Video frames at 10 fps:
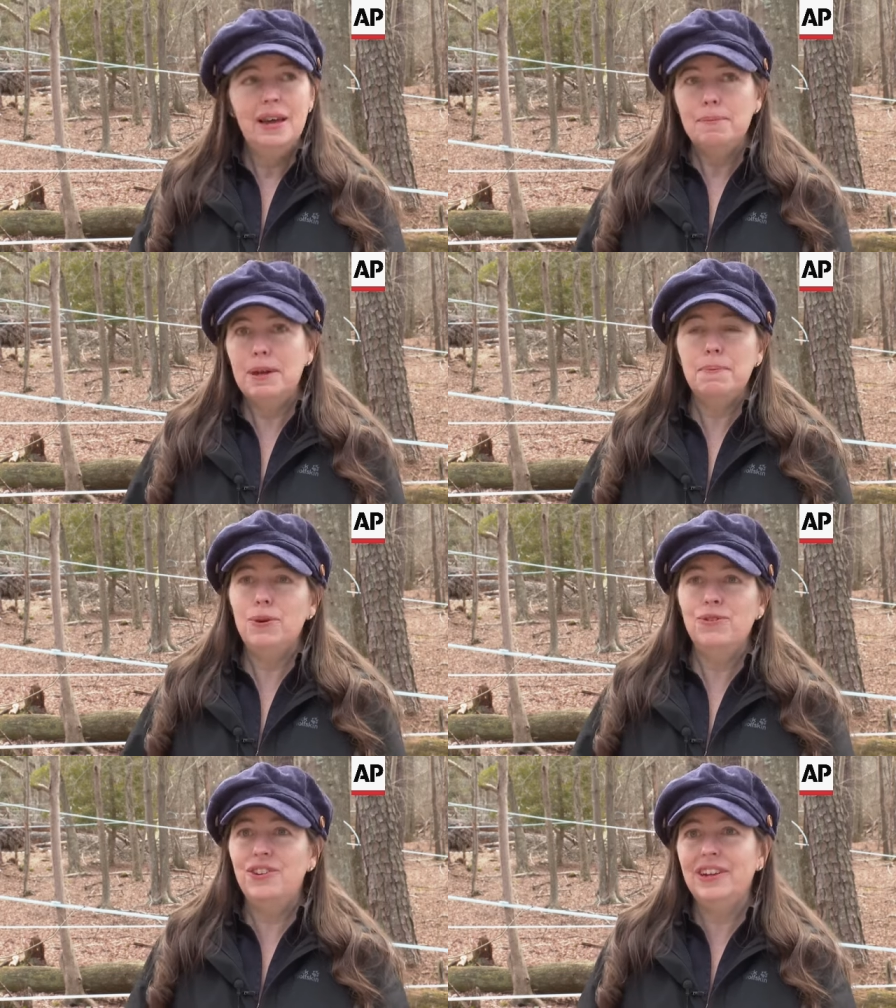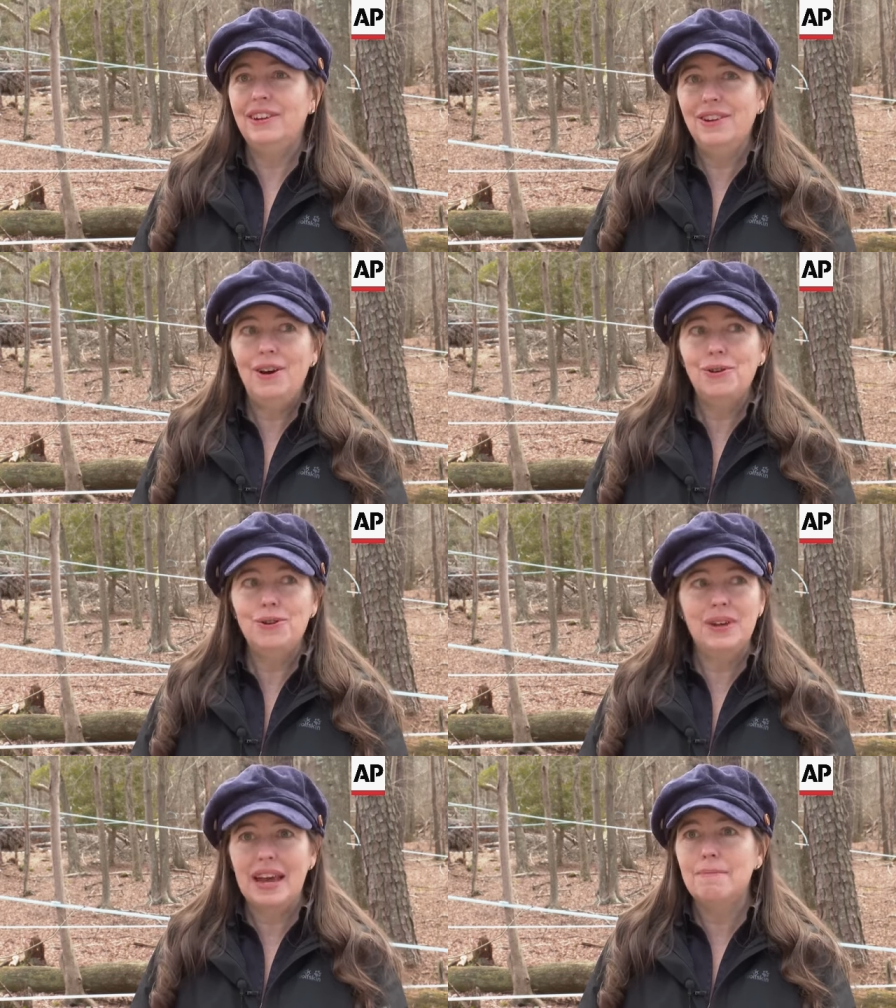People who didn't know
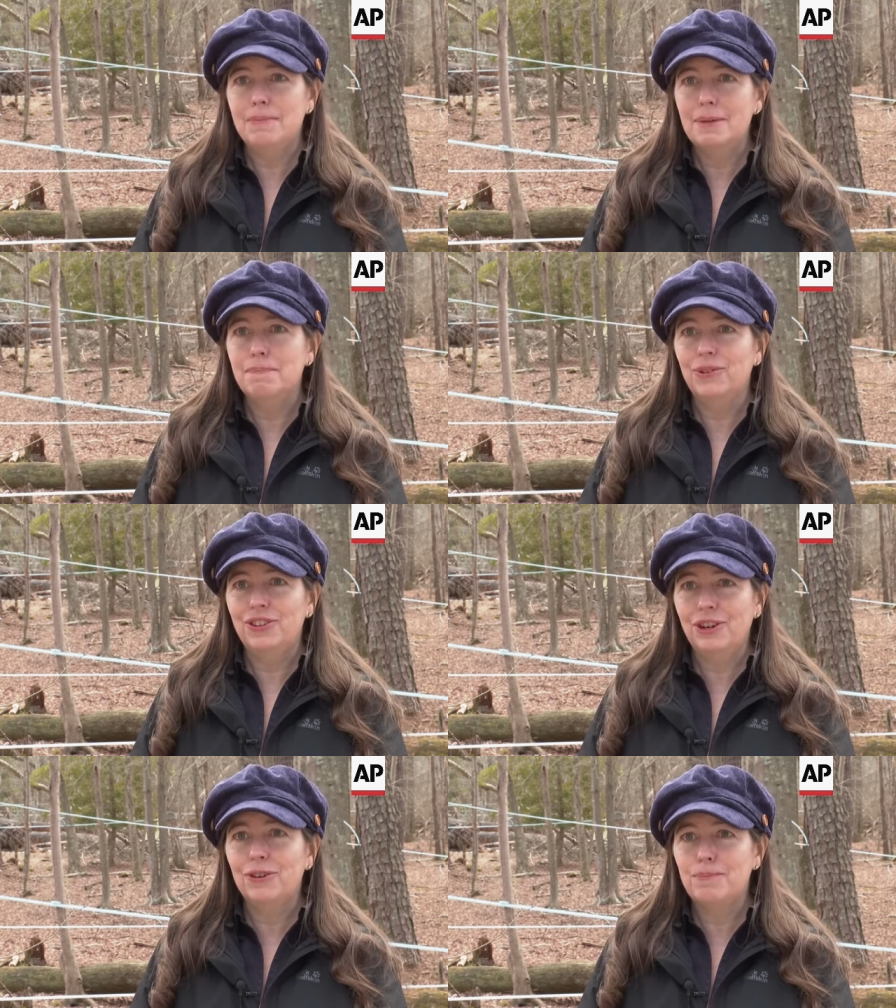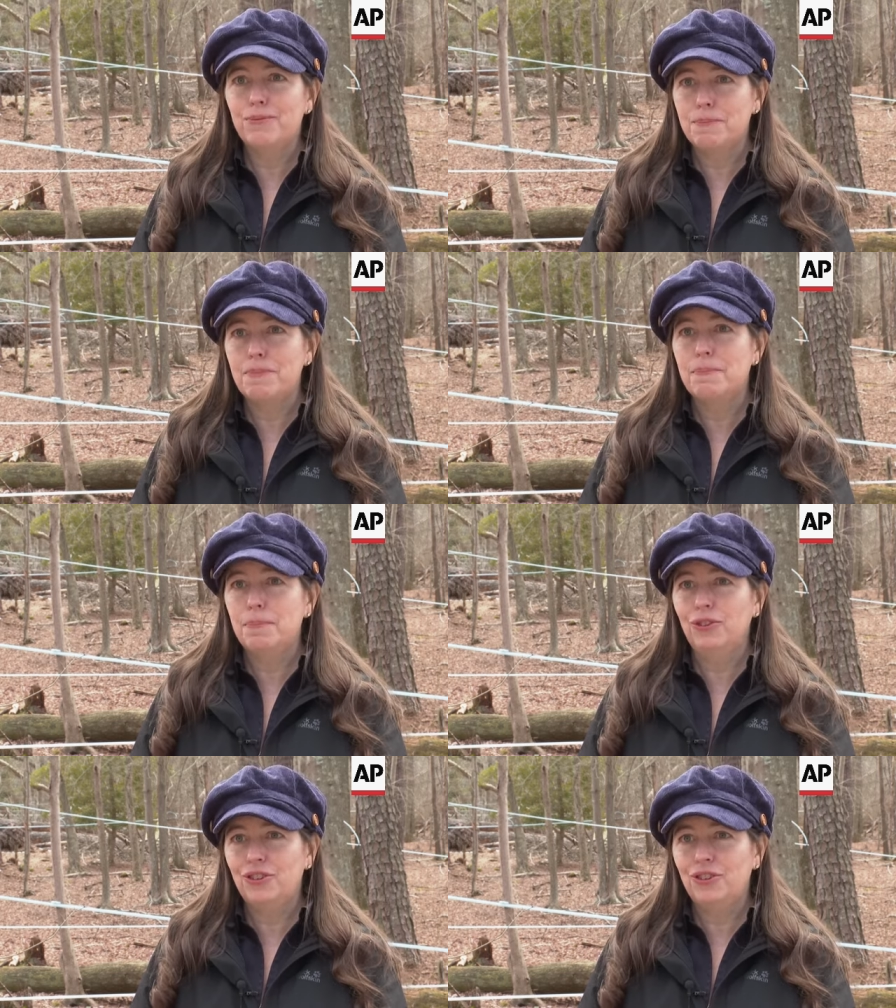you get maple syrup from maple